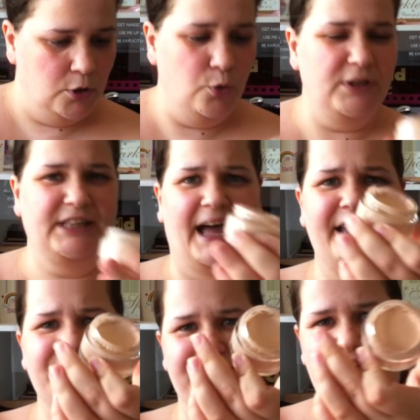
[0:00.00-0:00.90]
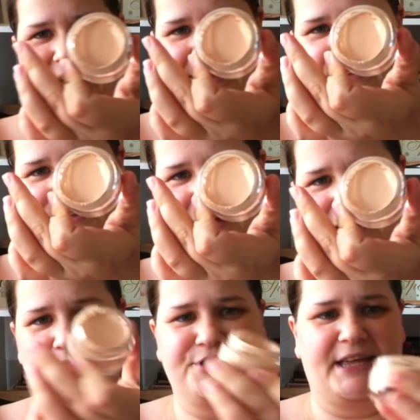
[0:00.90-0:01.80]
Oh, I like that. Look at
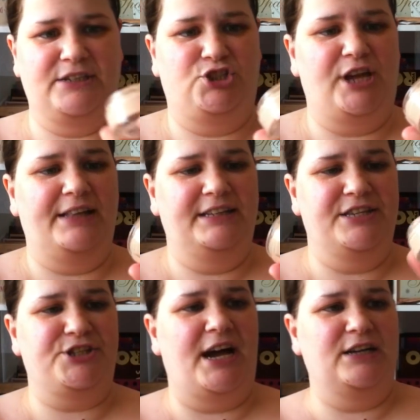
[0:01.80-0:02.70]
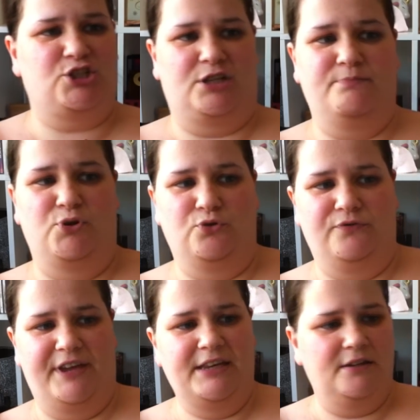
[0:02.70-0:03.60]
that, it looks like jelly. It's not actually
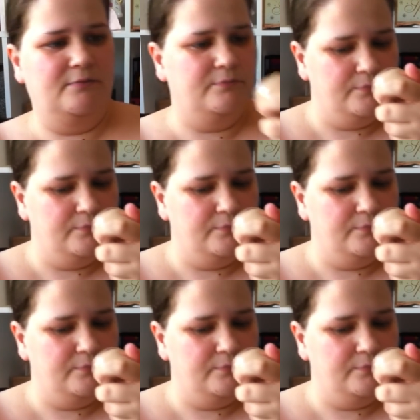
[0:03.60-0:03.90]
moving.